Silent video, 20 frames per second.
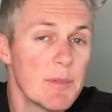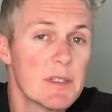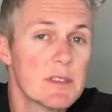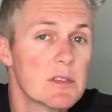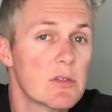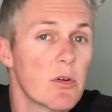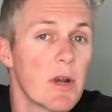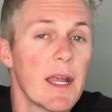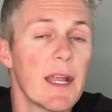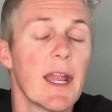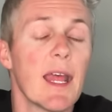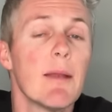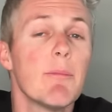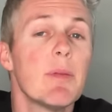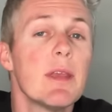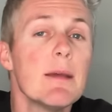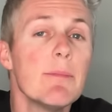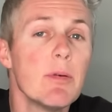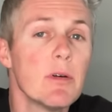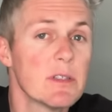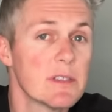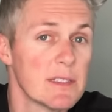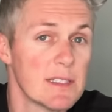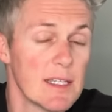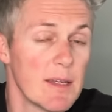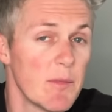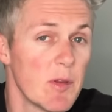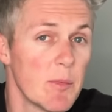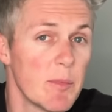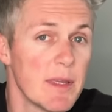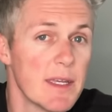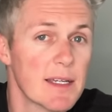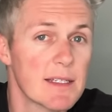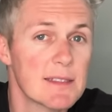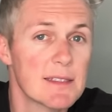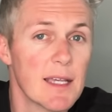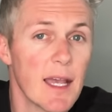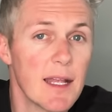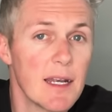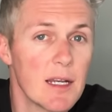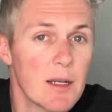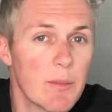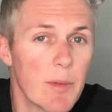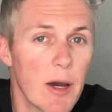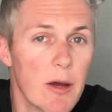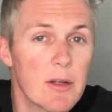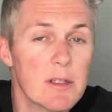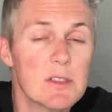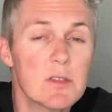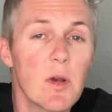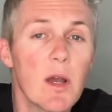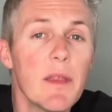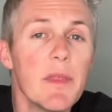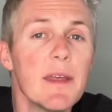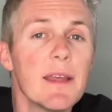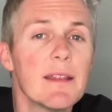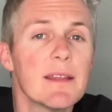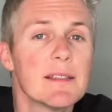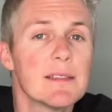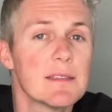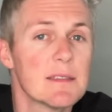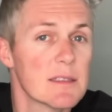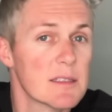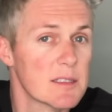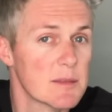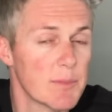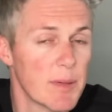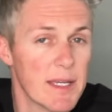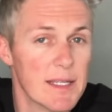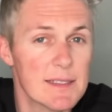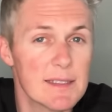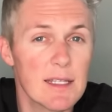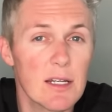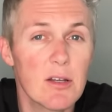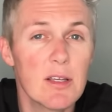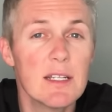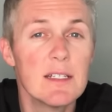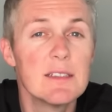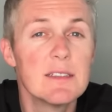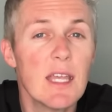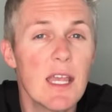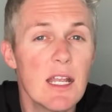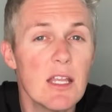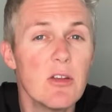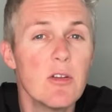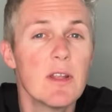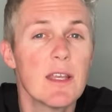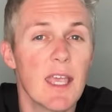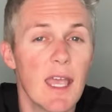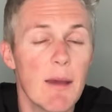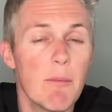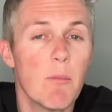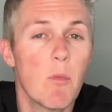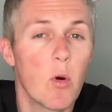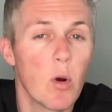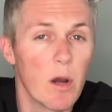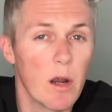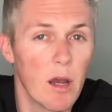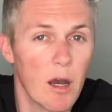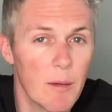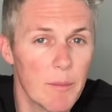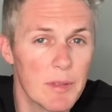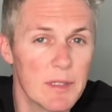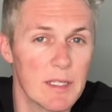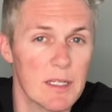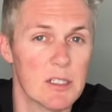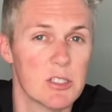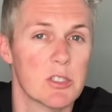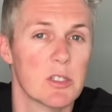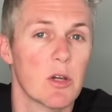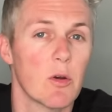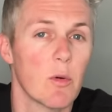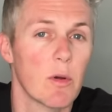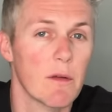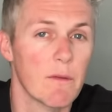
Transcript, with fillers: is great and people seem to be excited about it, so I think this is a space that'll continue to get more competition going